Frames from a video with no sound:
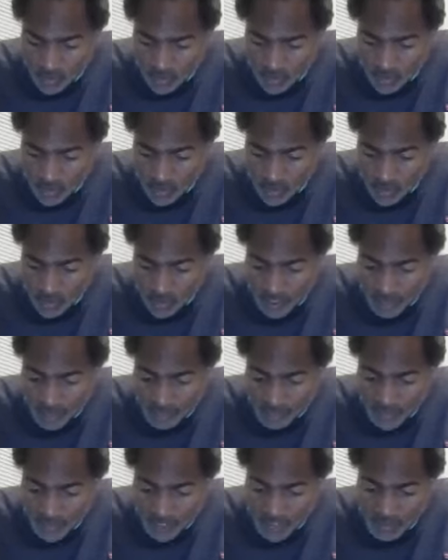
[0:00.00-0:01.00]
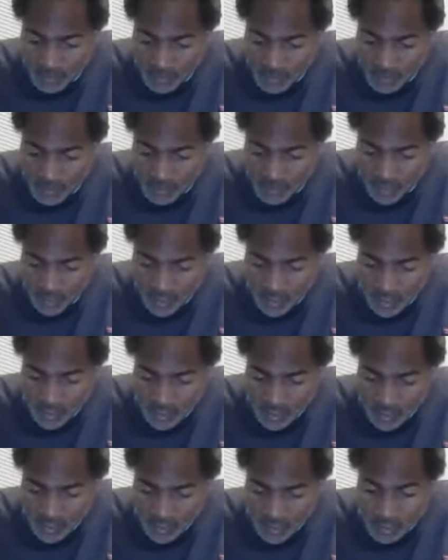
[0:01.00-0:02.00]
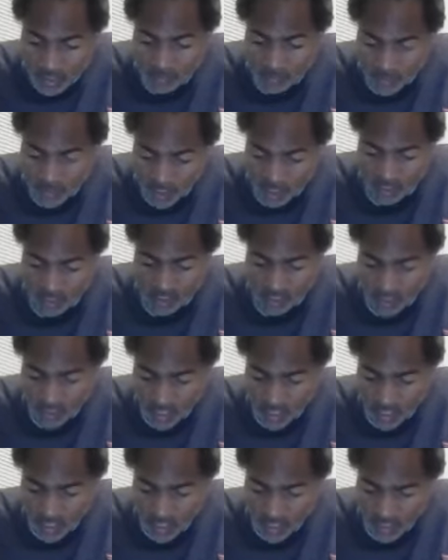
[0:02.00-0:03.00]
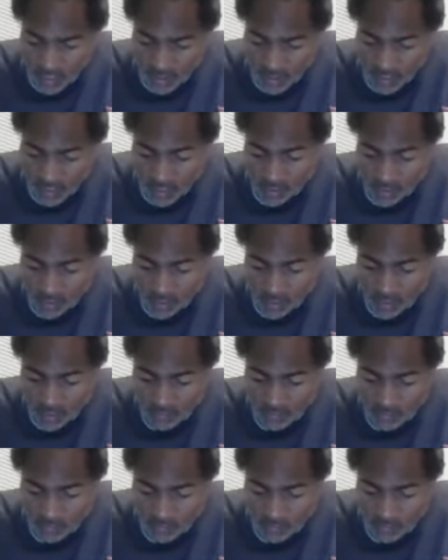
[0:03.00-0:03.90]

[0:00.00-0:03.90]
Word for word: to thy fathers in peace, and thou shalt